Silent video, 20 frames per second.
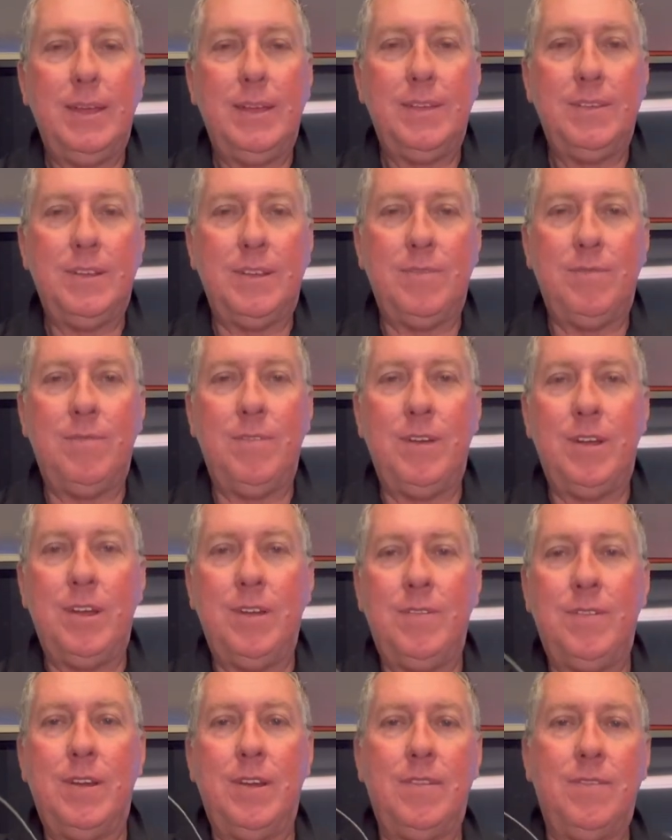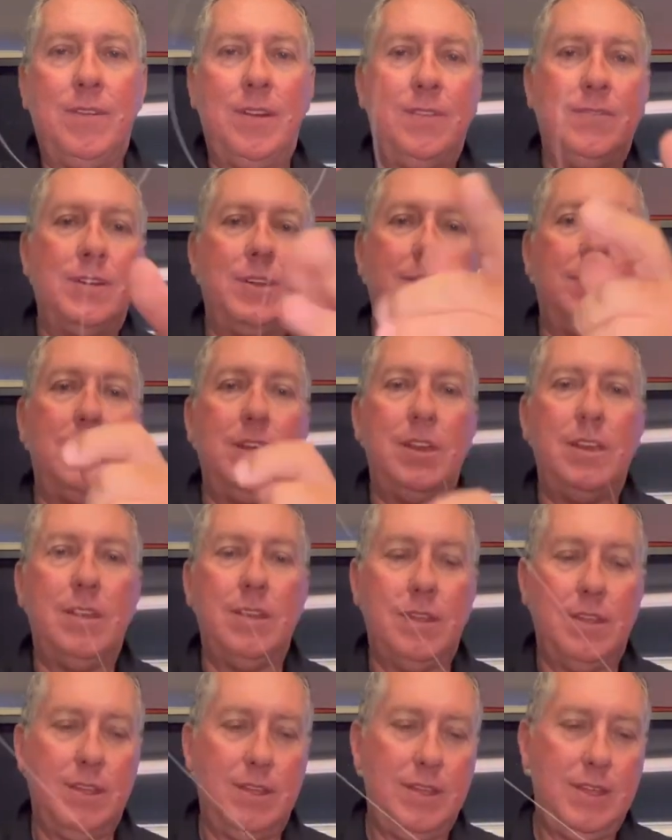So it's very, very, very, very thin.
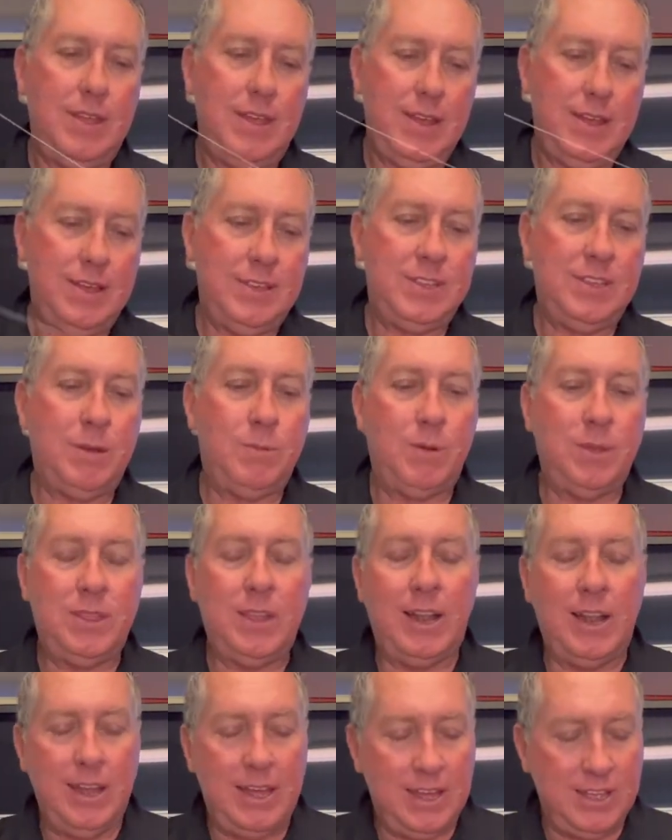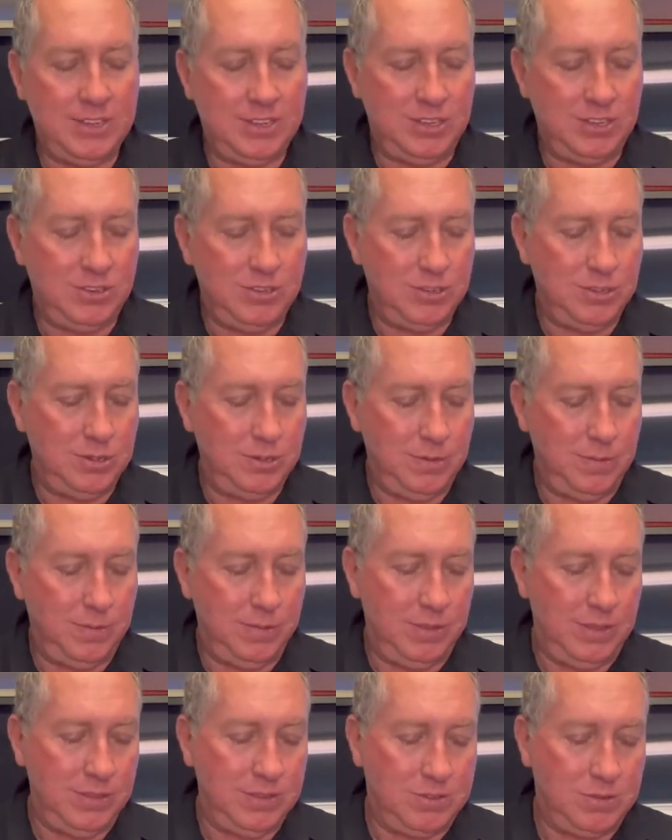So what that allows you to do,
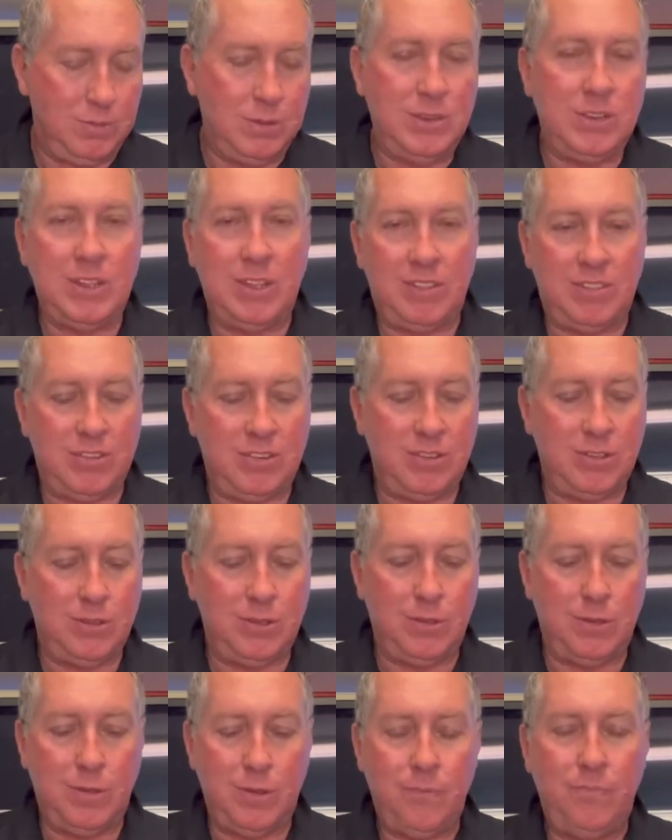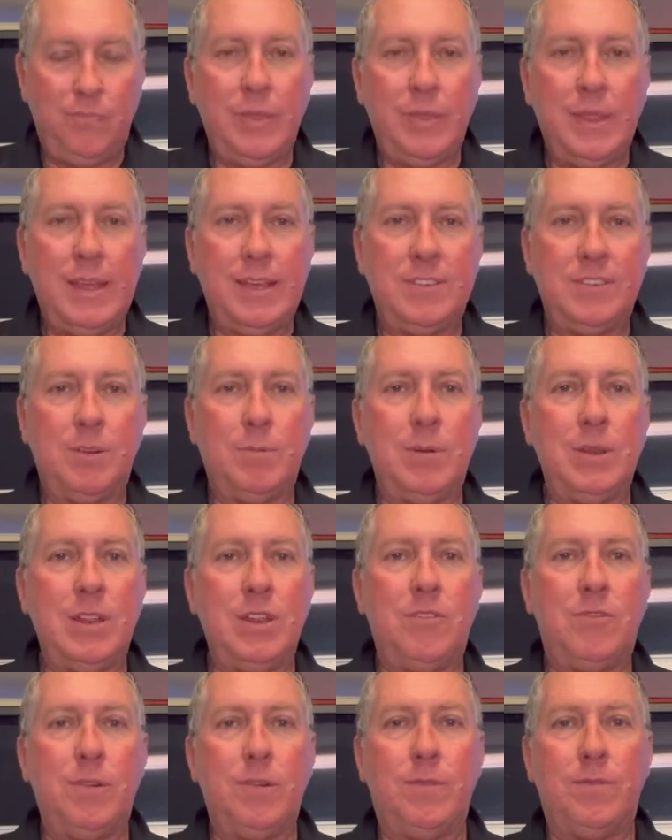your squid jig to do, so when you're
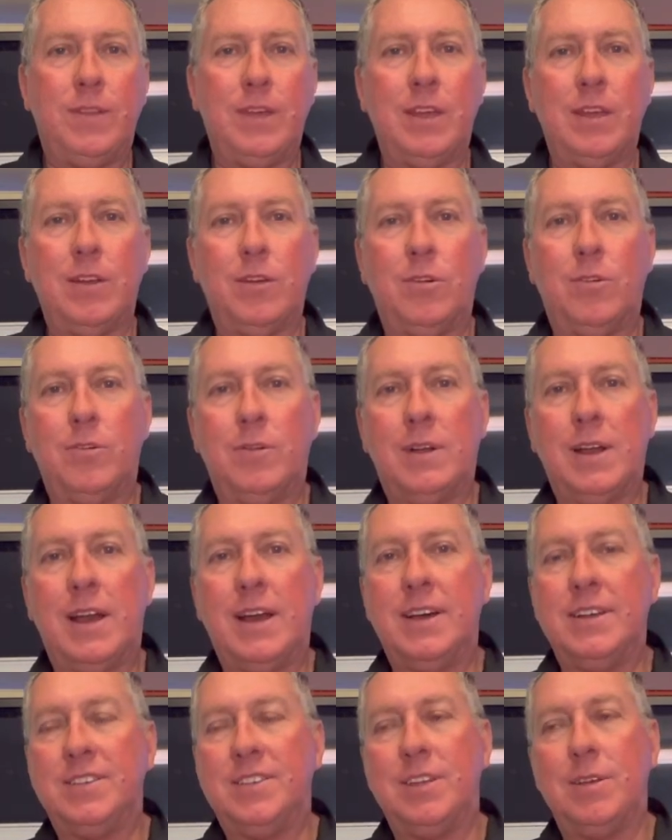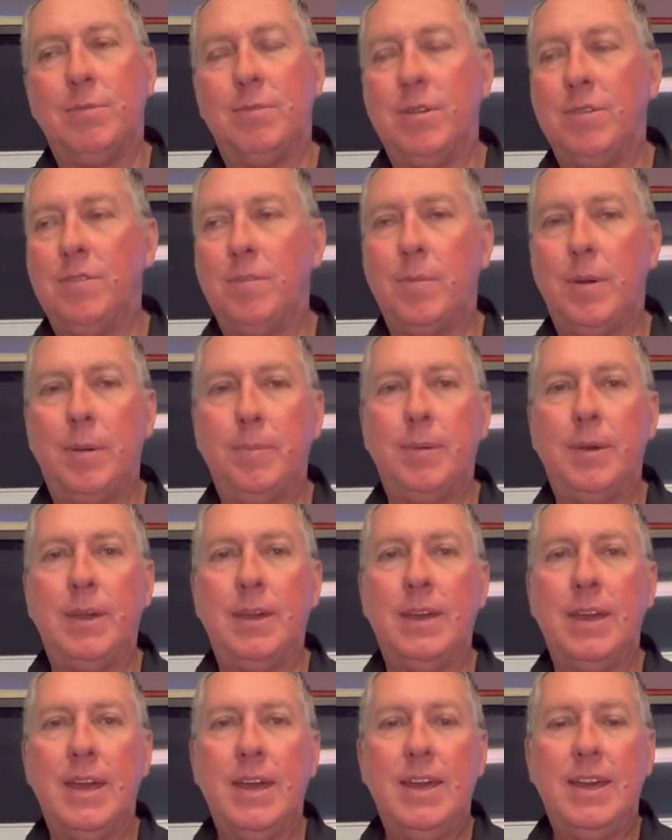drifting or casting, whatever it may
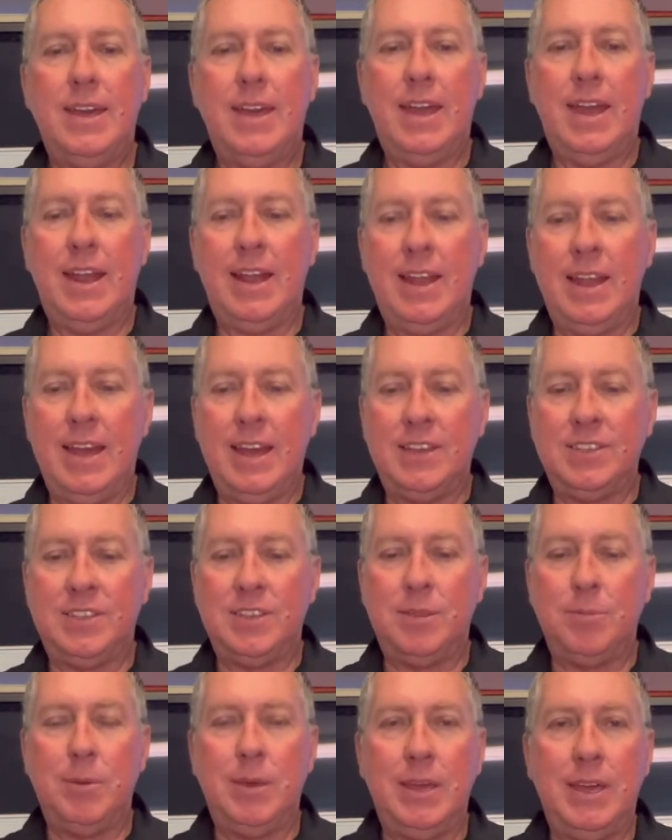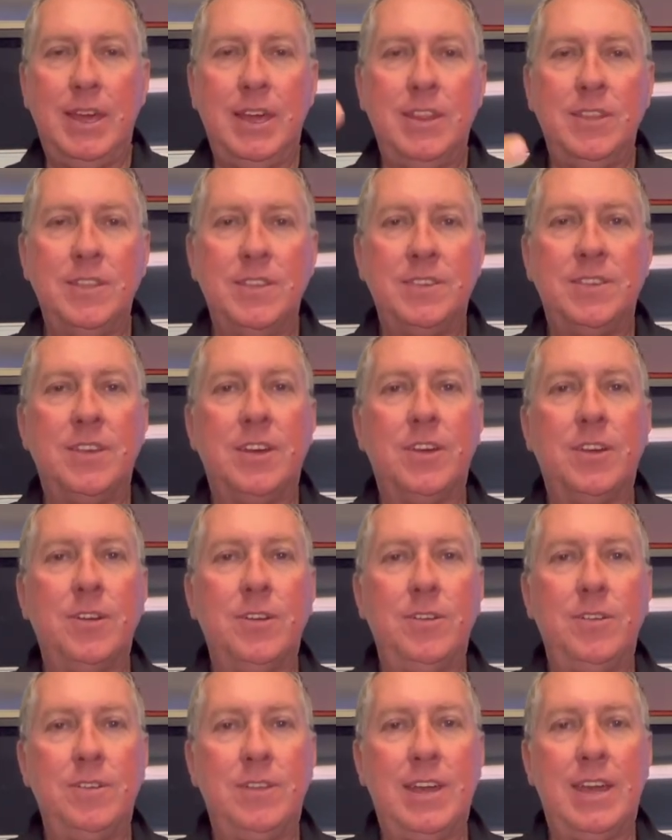be, it allows it to be in the
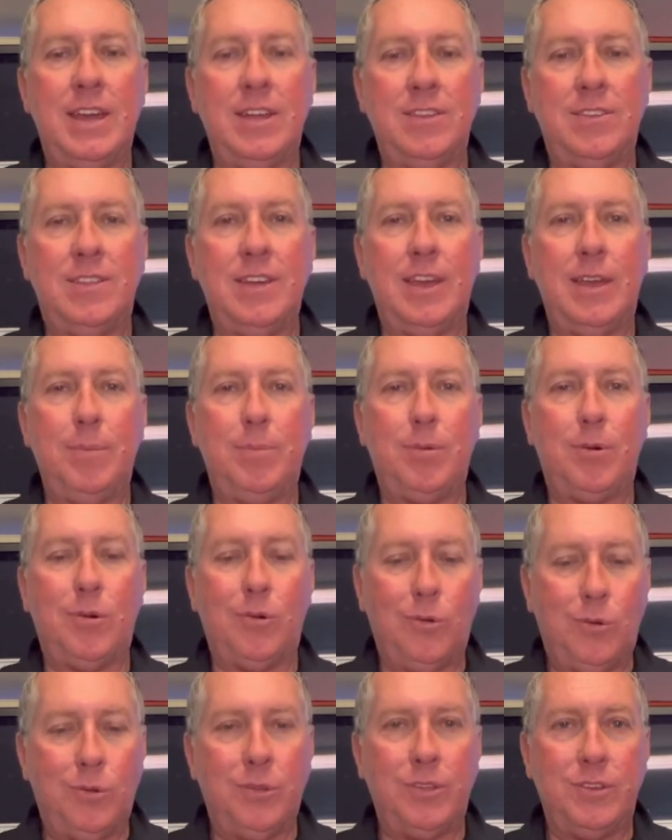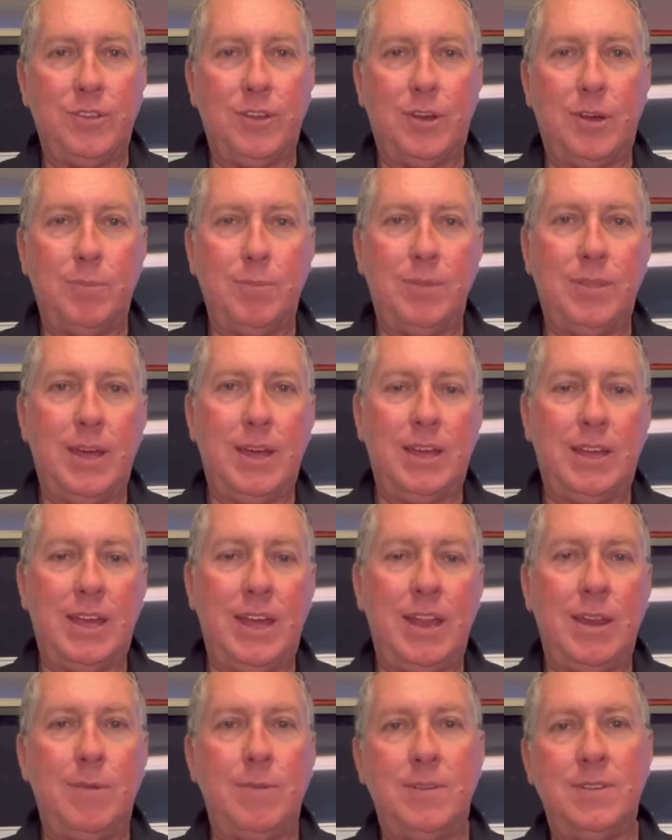zone, down deep, all the time without
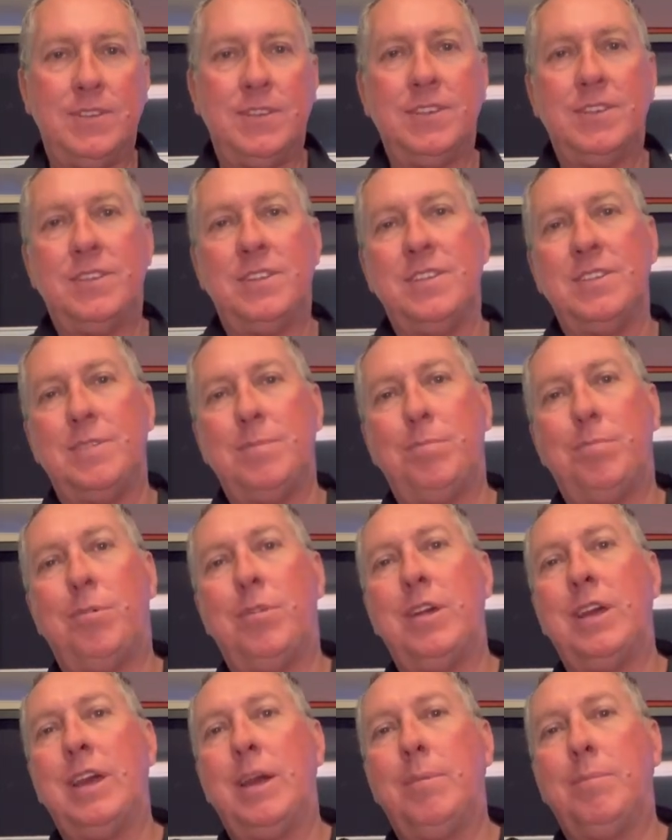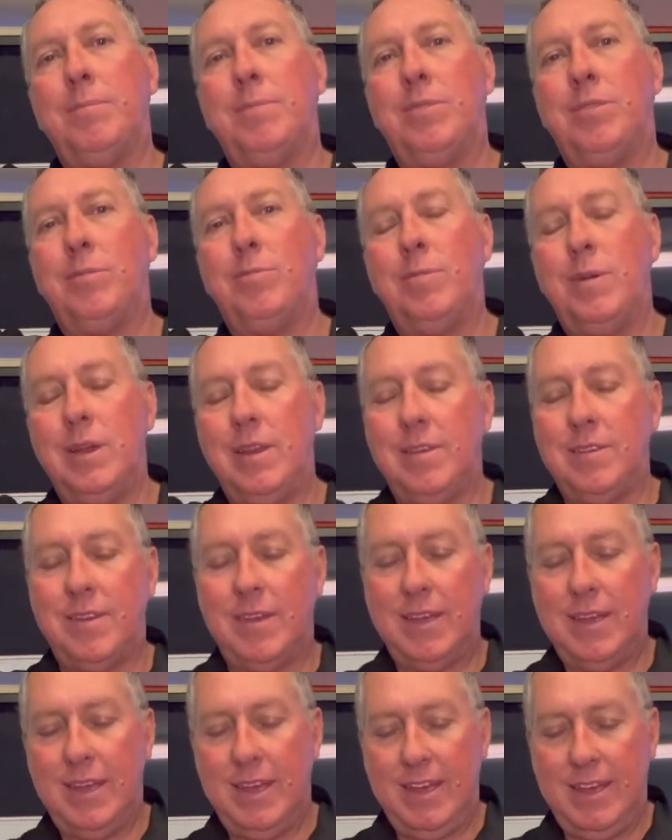any resistance and pulling up with the wind.
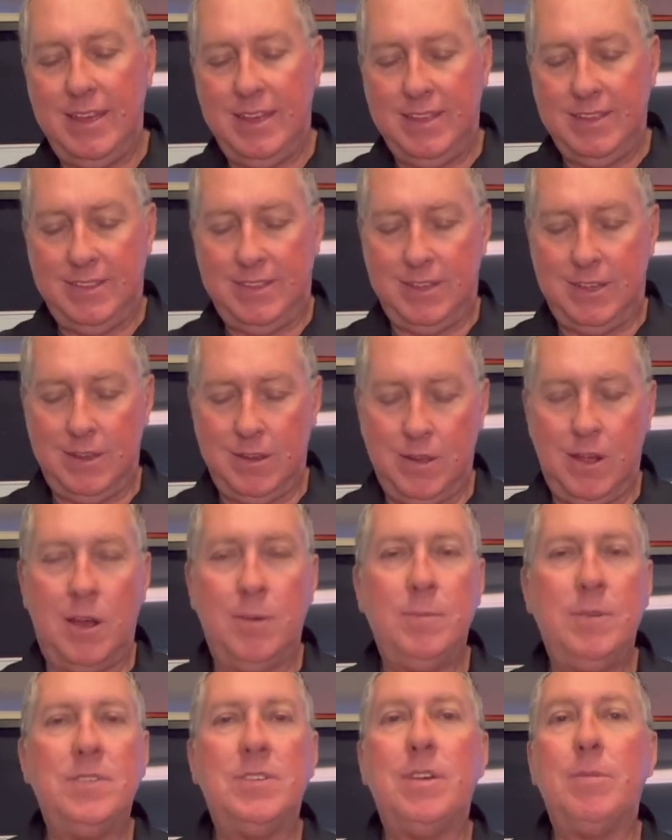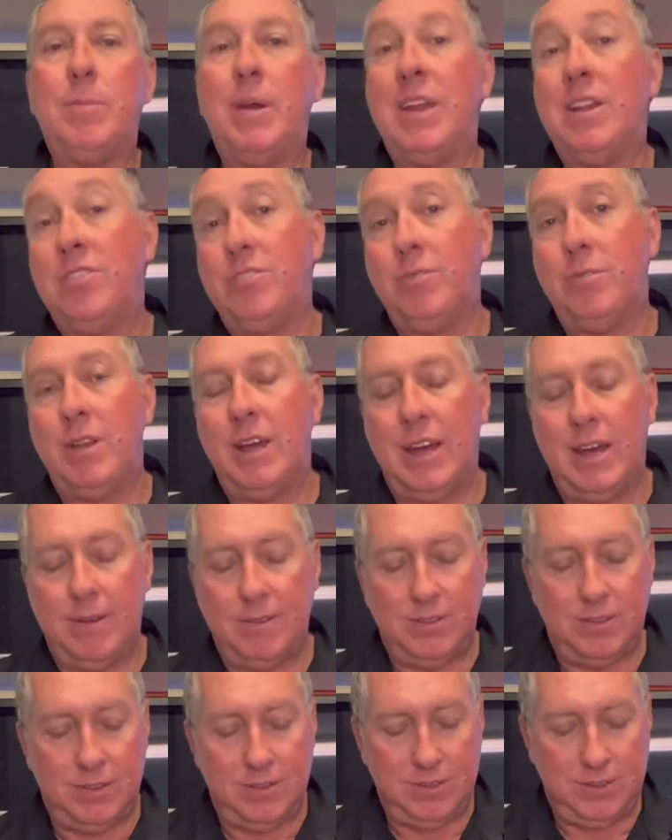So I'm using about a 2.5
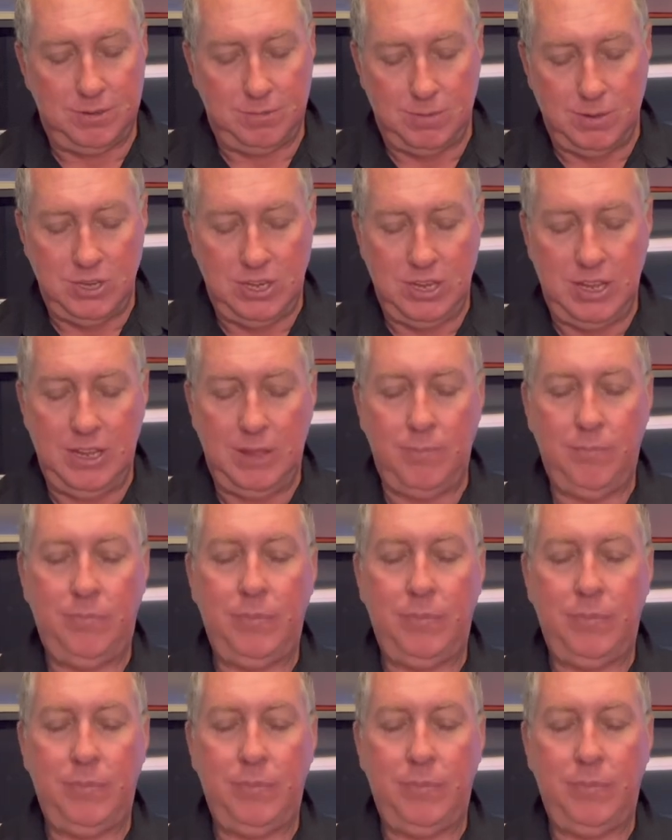size squid jig.